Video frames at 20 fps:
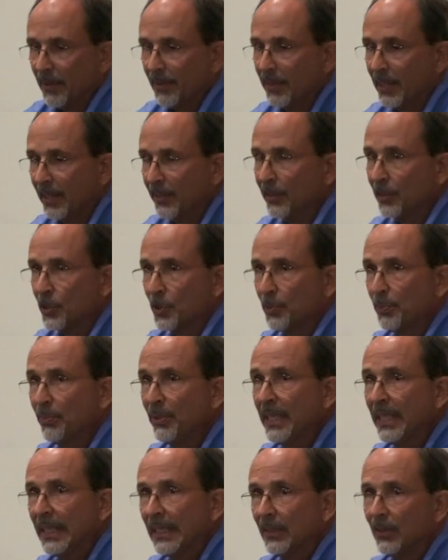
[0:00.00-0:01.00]
Then the
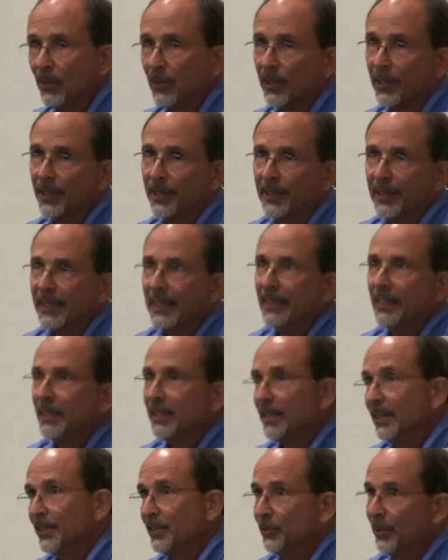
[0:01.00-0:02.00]
spring, or
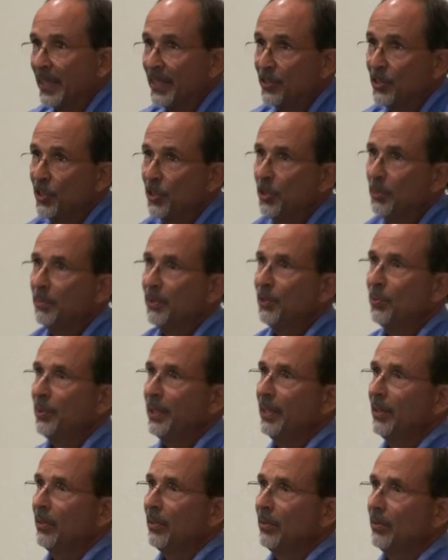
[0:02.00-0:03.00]
the transition
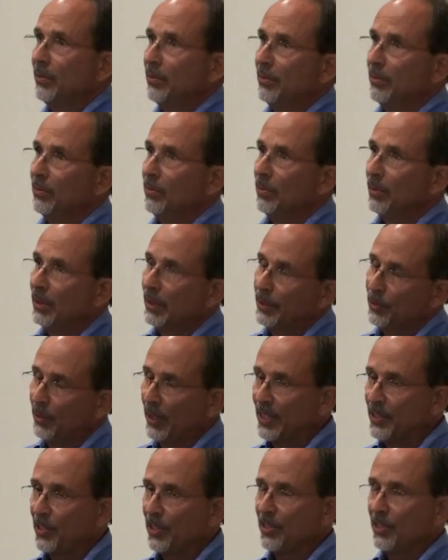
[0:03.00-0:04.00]
between
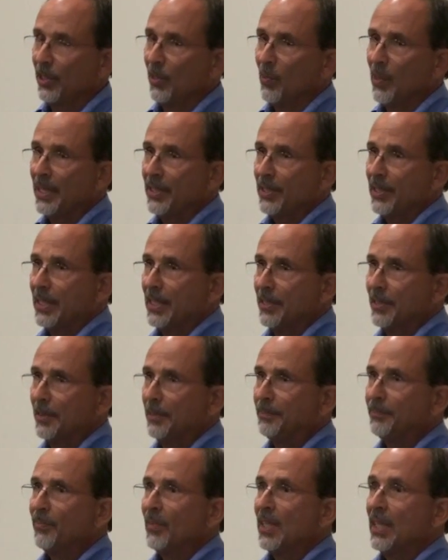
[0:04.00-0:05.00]
dry season and wet
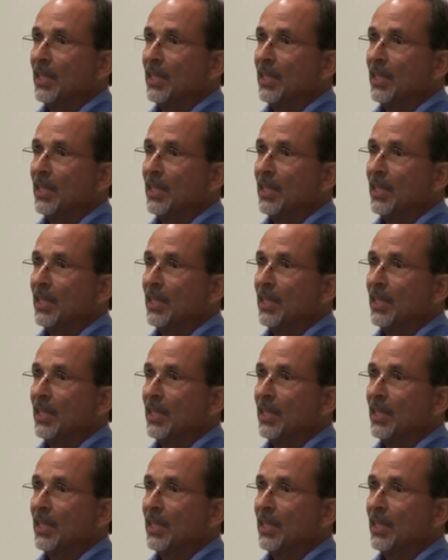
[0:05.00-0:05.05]
season,